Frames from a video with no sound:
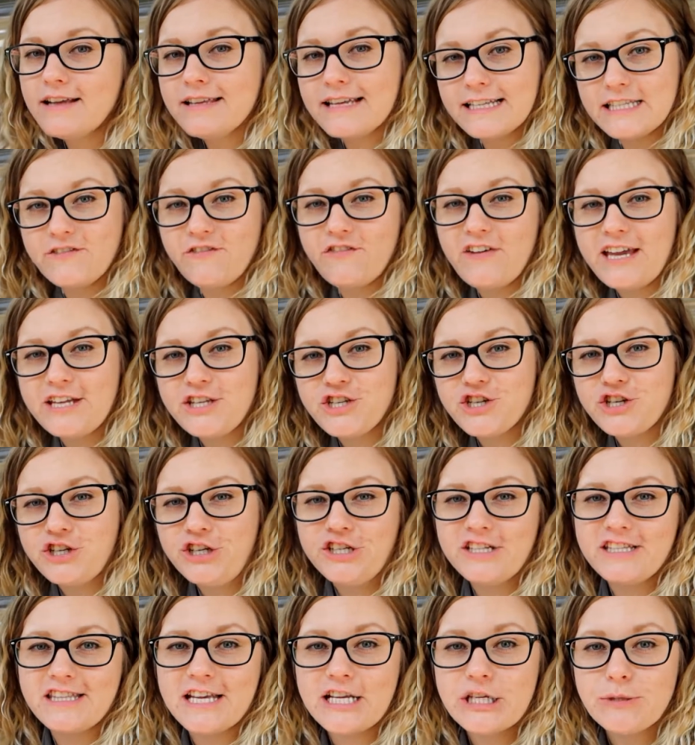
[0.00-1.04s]
its
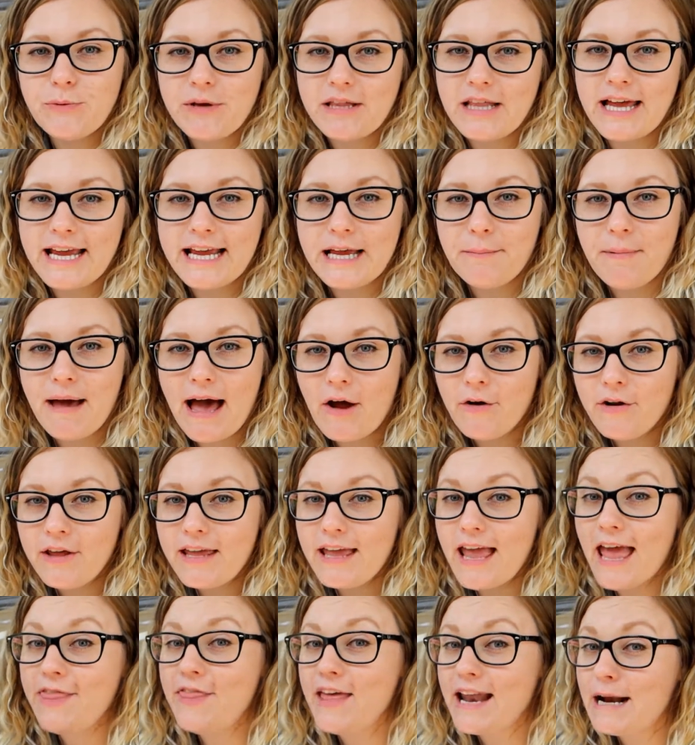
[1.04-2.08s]
features, things we like about
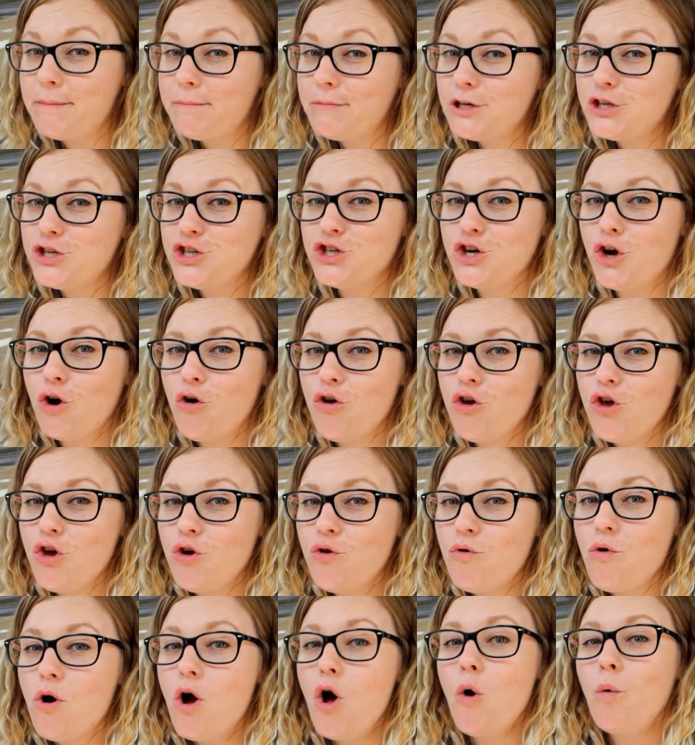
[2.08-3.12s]
it, and then I'm going to show
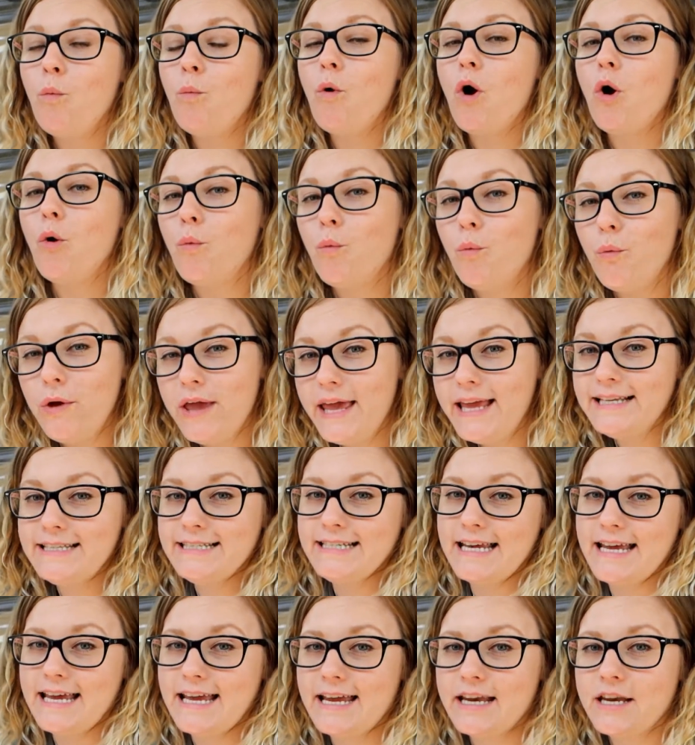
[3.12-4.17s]
you what we
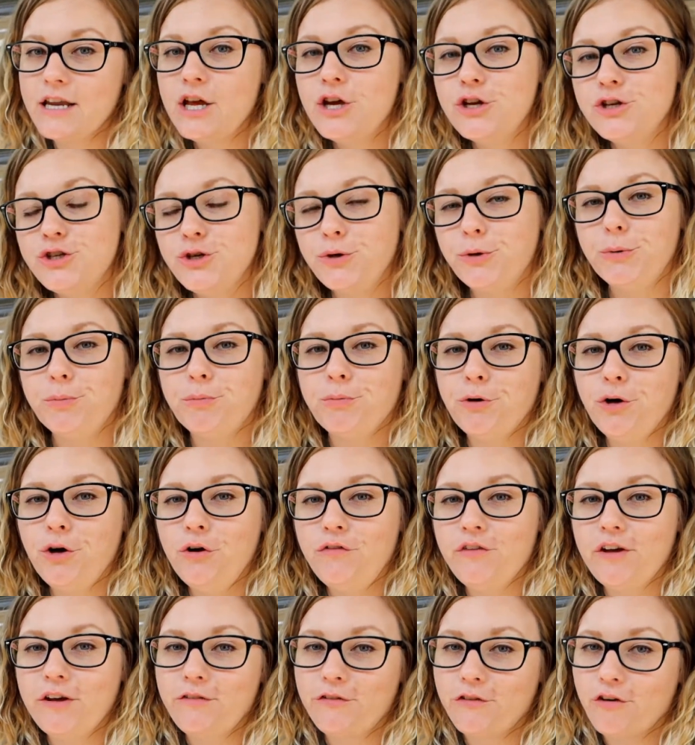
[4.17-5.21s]
did to
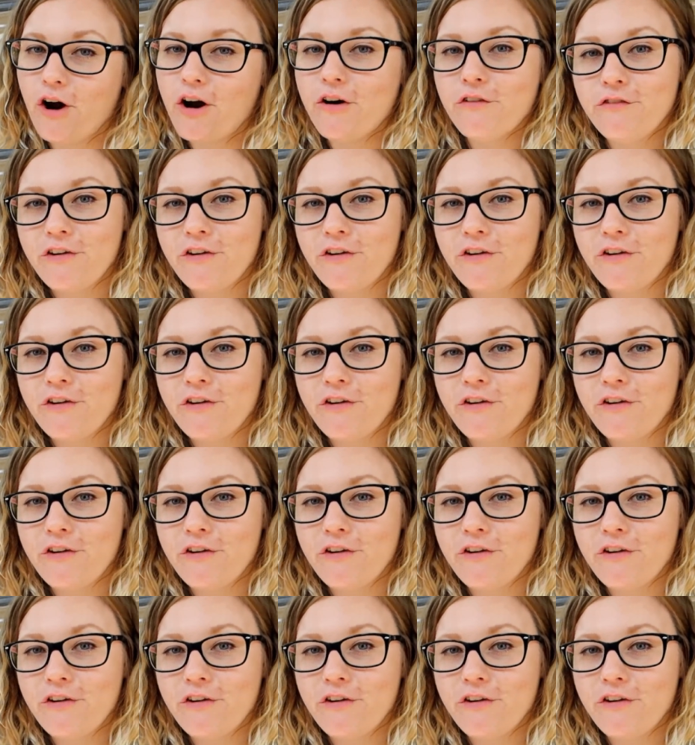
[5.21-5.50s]
improve it for our